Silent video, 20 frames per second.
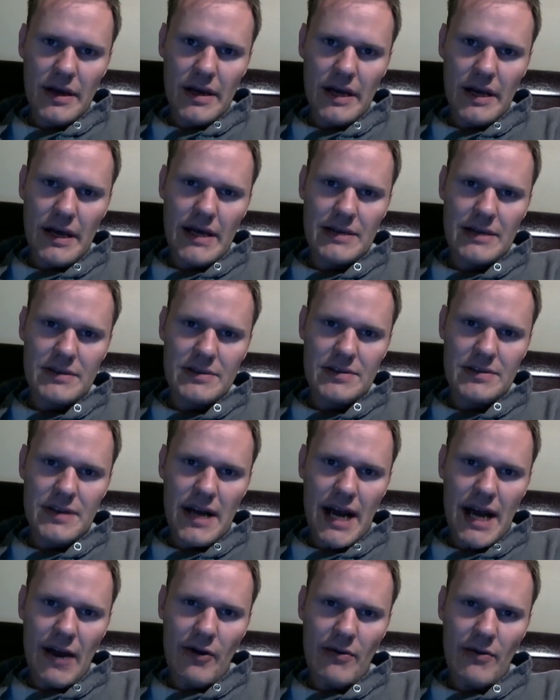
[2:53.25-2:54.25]
And
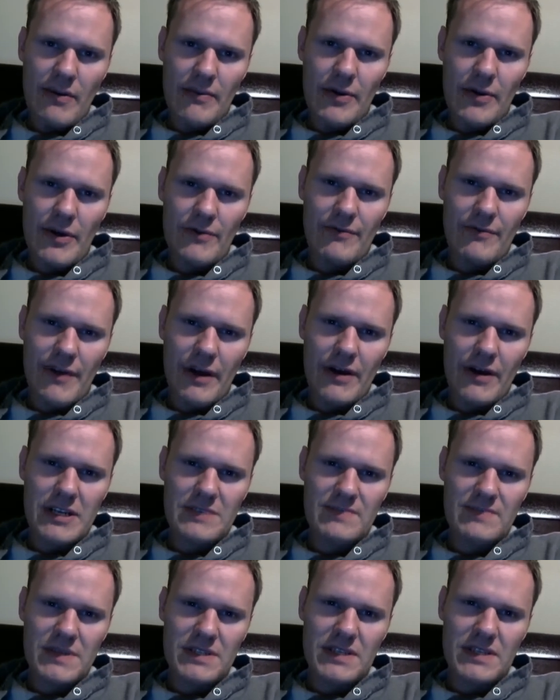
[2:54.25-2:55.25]
I remember very
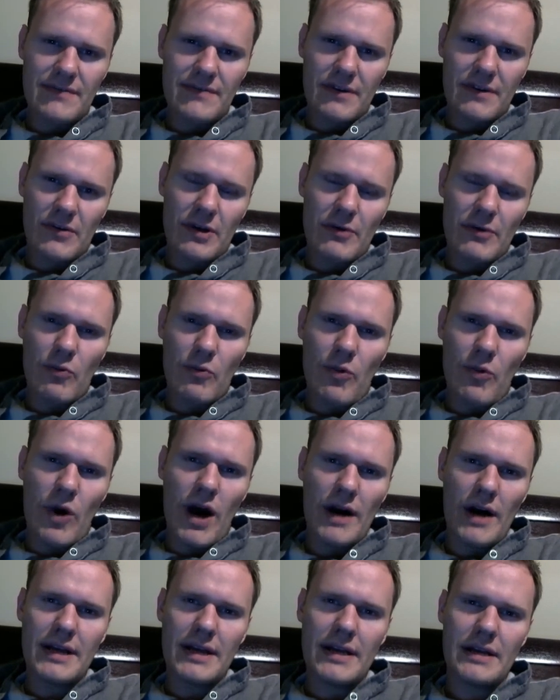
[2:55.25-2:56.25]
specifically
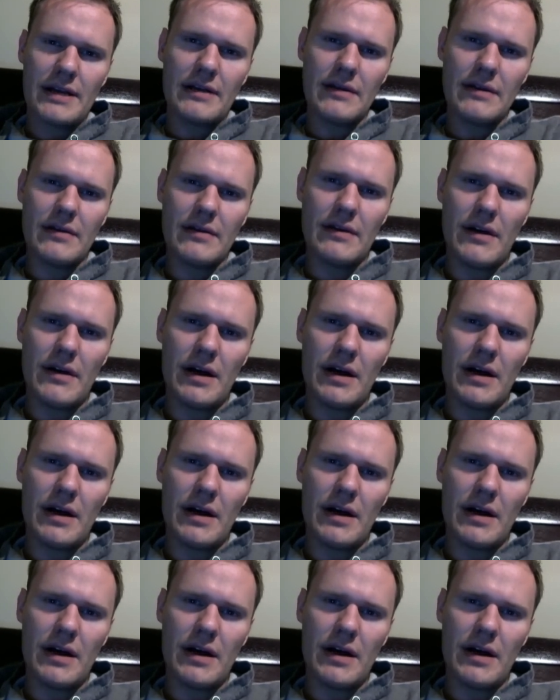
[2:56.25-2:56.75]
walking